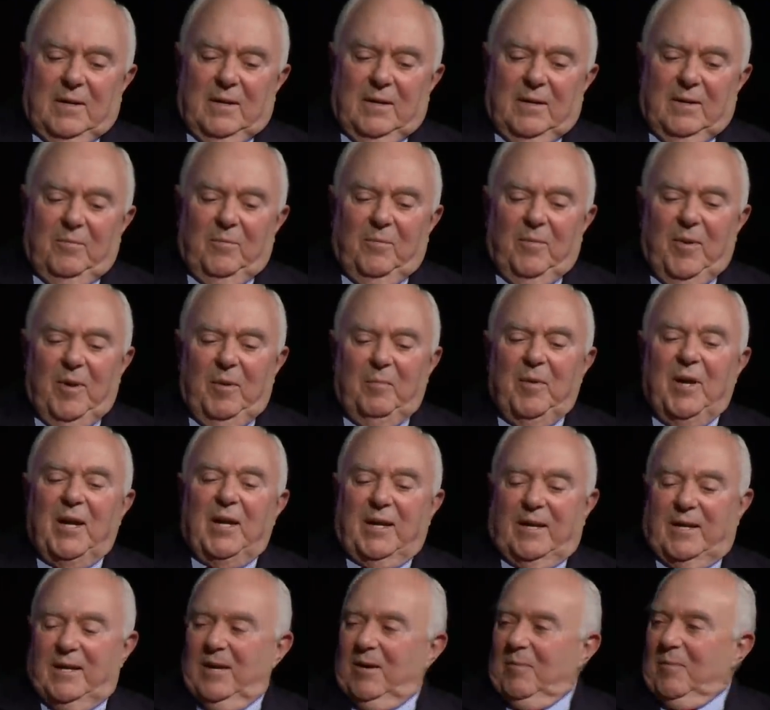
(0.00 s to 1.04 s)

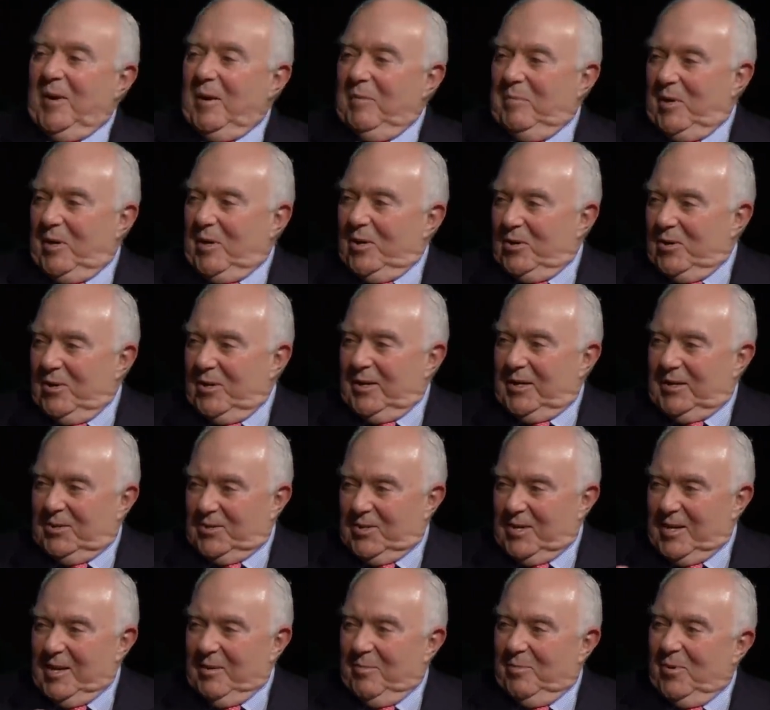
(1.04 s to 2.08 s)
Medicare may be a good
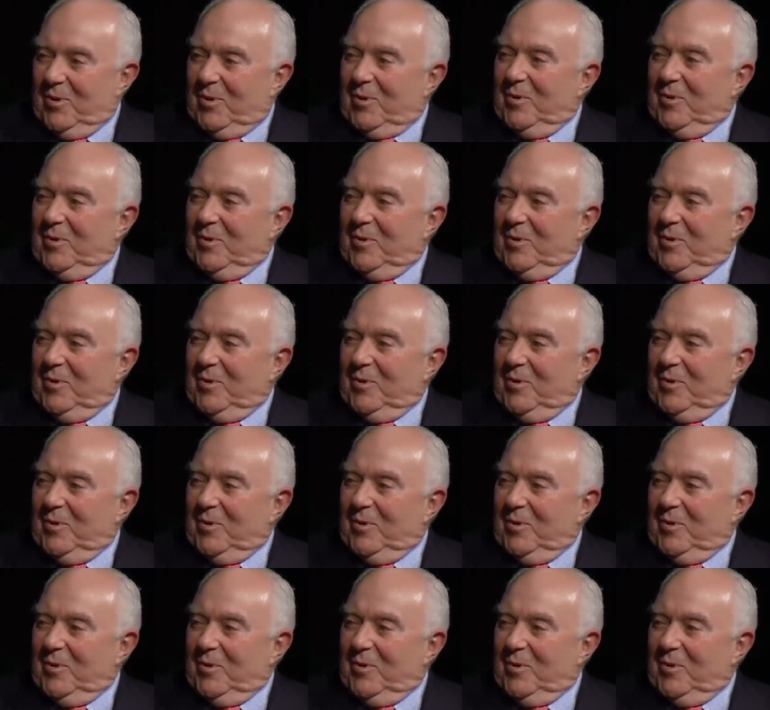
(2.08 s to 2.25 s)
example